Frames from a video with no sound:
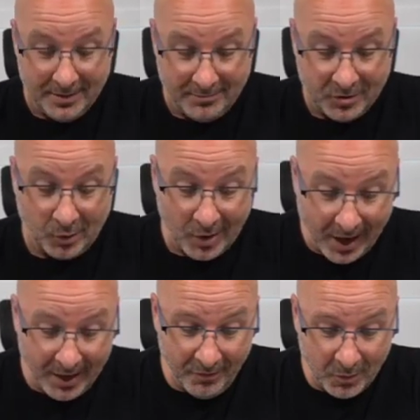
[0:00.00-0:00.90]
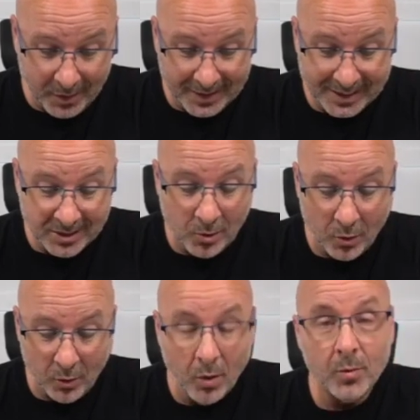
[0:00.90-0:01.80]
So not everyone that says,
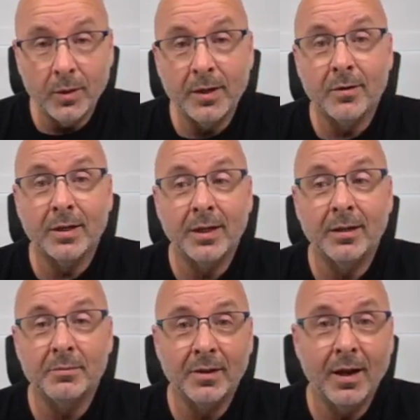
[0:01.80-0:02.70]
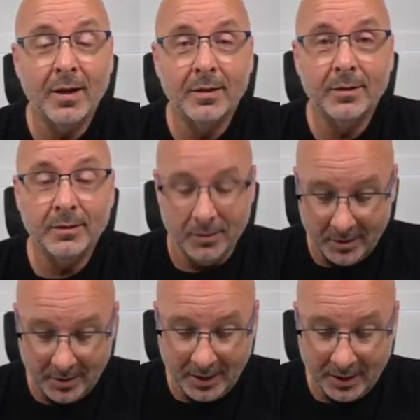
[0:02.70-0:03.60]
Lord, Lord, will enter the kingdom of God, you know,
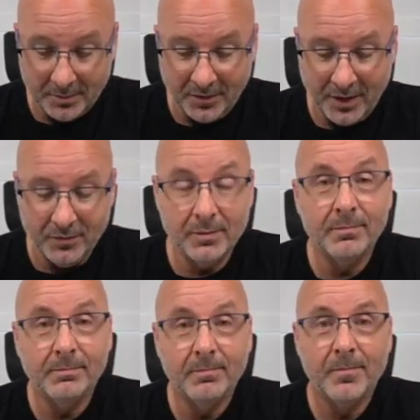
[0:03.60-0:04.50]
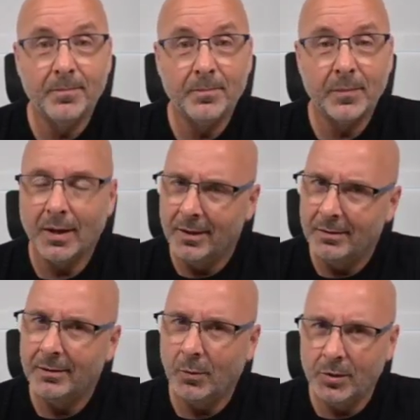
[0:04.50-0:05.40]
kingdom of heaven.
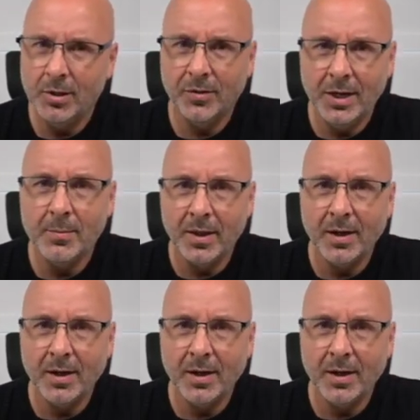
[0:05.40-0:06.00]
I want you to think about that